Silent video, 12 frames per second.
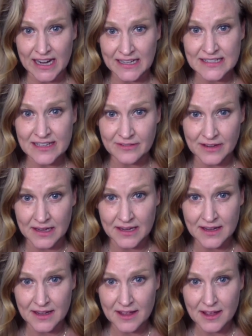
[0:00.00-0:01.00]
activity,
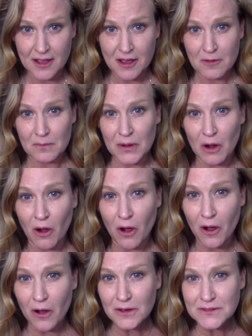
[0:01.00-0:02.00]
but
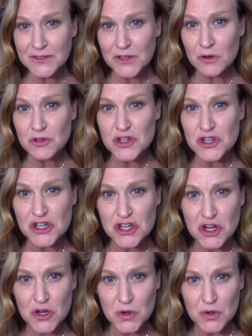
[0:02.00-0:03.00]
also
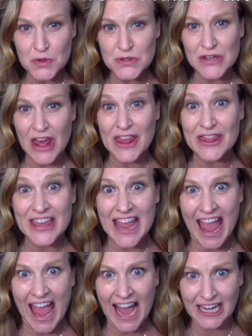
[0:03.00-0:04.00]
choose the
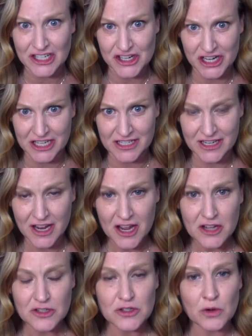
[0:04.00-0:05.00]
action,
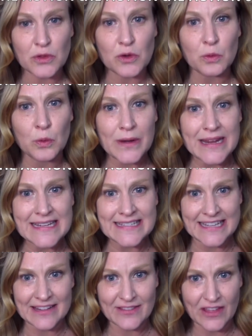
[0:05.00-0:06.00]
so the
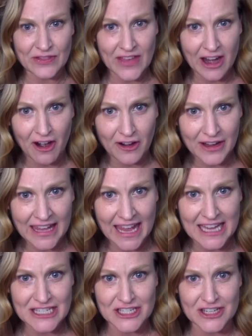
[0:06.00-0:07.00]
reason that they are
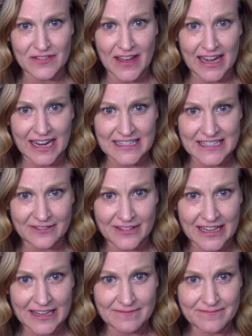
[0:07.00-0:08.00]
engaged in that
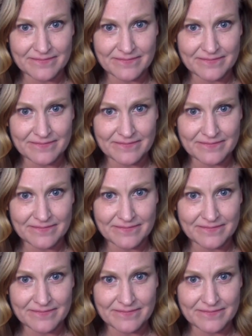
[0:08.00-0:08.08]
activity.